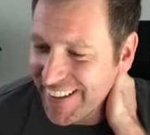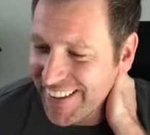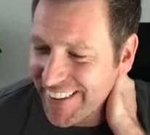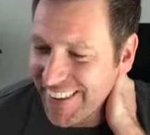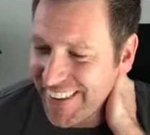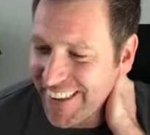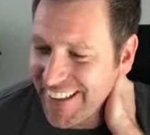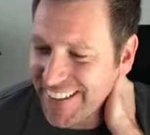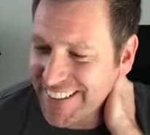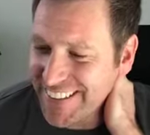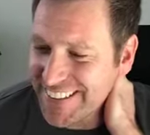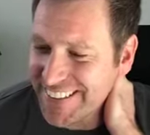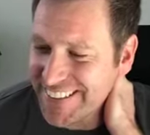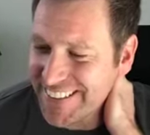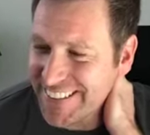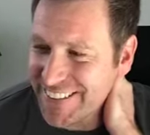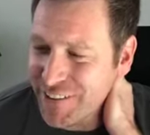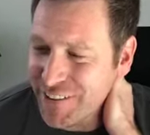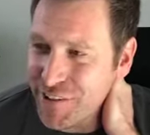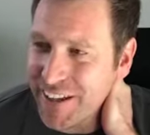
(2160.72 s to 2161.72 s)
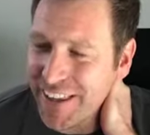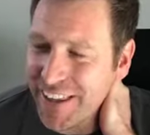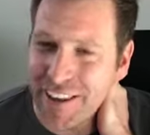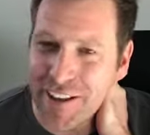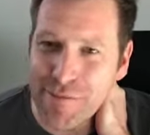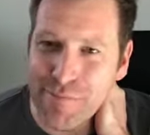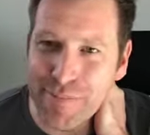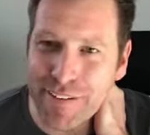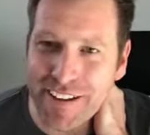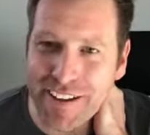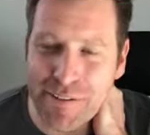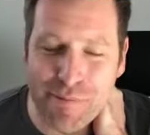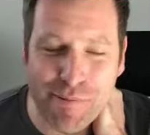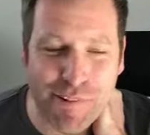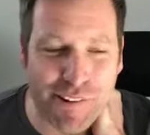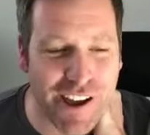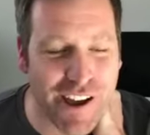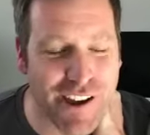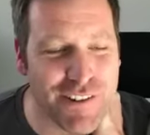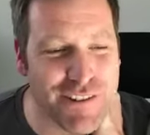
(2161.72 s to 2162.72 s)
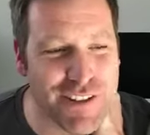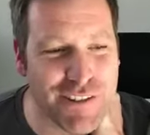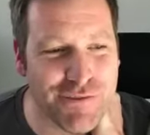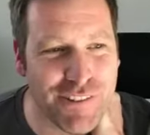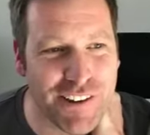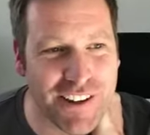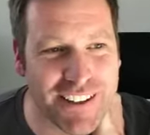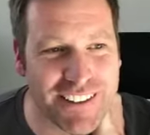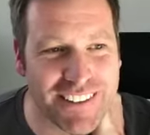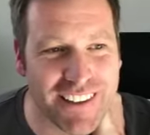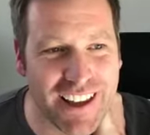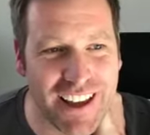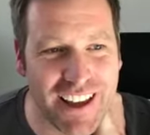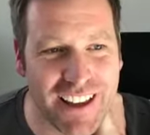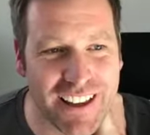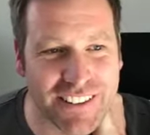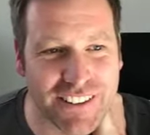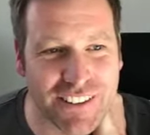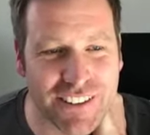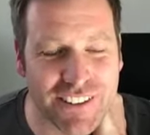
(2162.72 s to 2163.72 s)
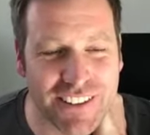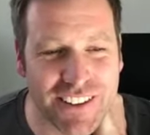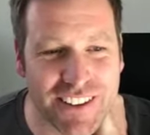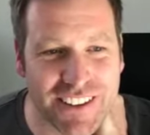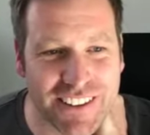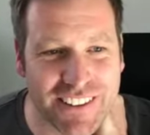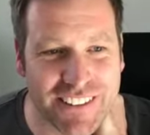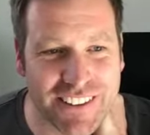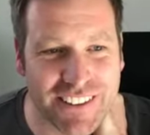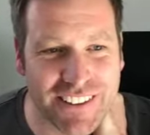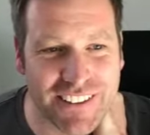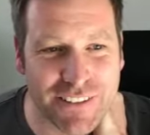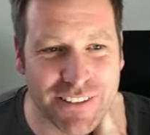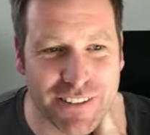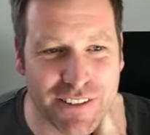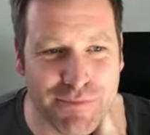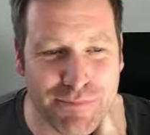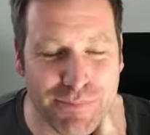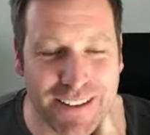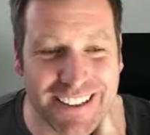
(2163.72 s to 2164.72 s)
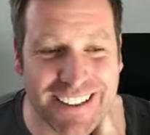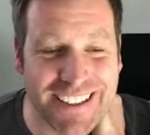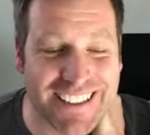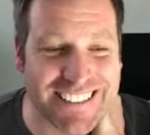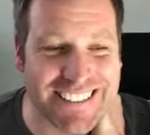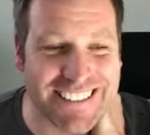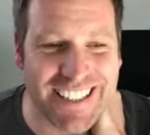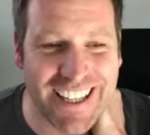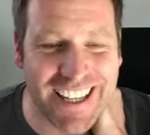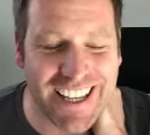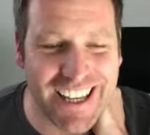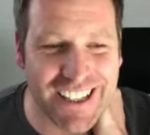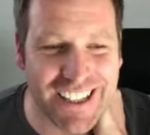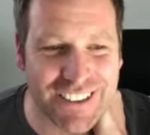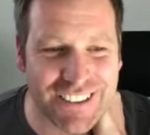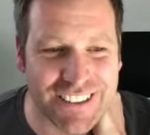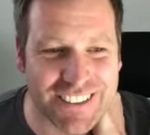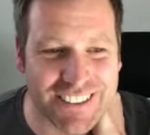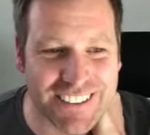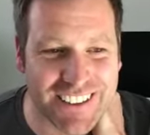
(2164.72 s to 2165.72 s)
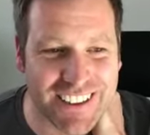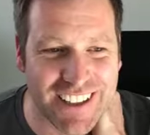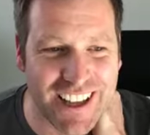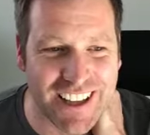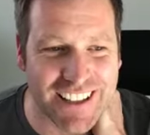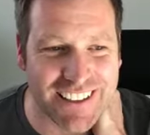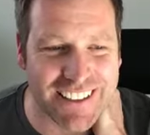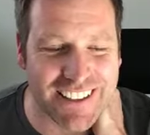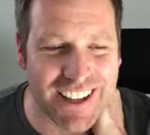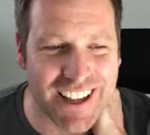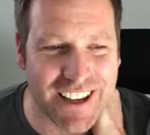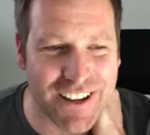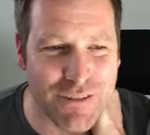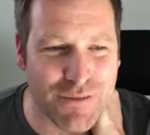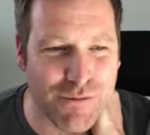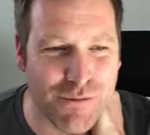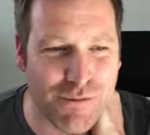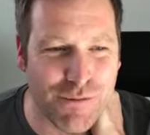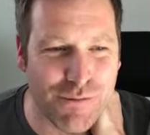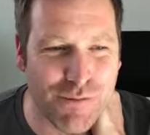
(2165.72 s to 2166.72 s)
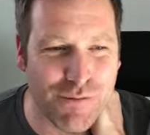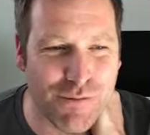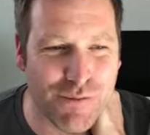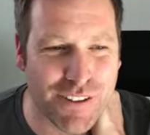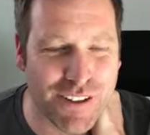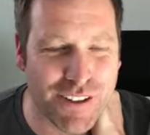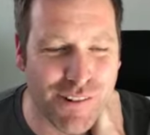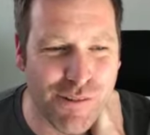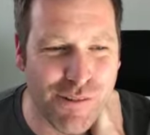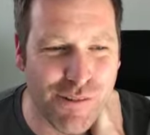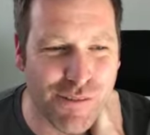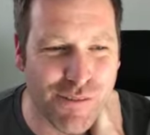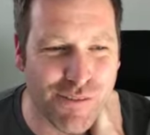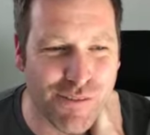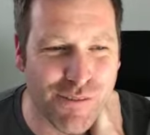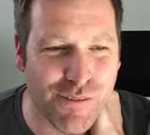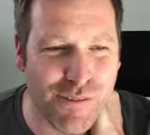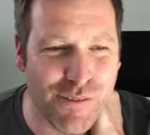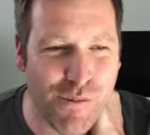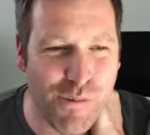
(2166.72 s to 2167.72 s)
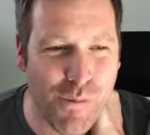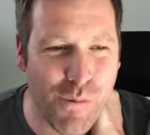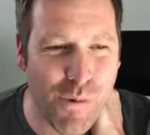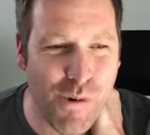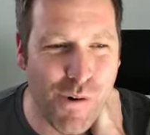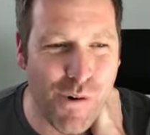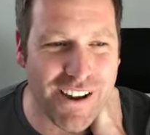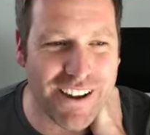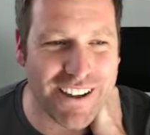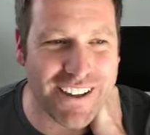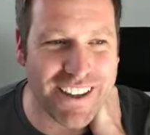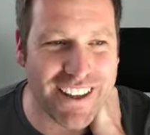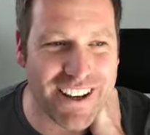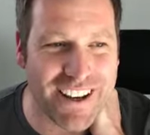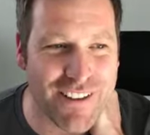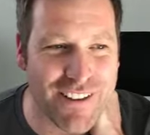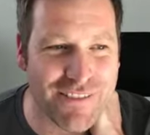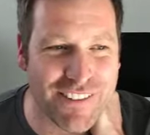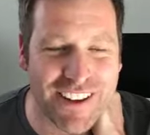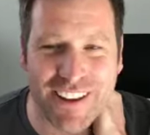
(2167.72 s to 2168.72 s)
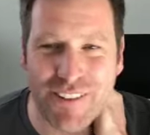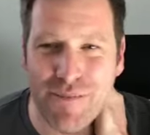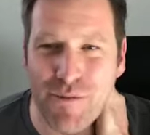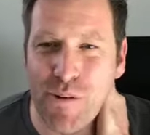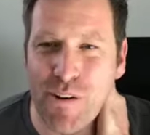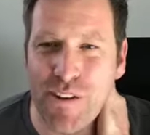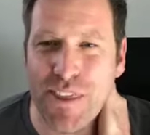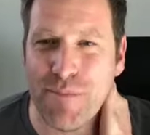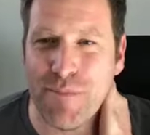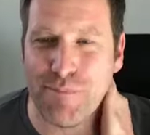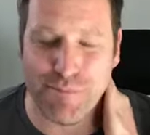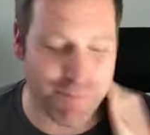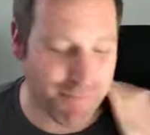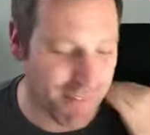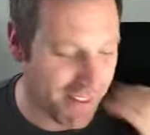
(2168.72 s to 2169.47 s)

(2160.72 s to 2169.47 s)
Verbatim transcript: let's talk a little bit about how do you find that doing the, the, the being an estate agent and and you know what kind of what the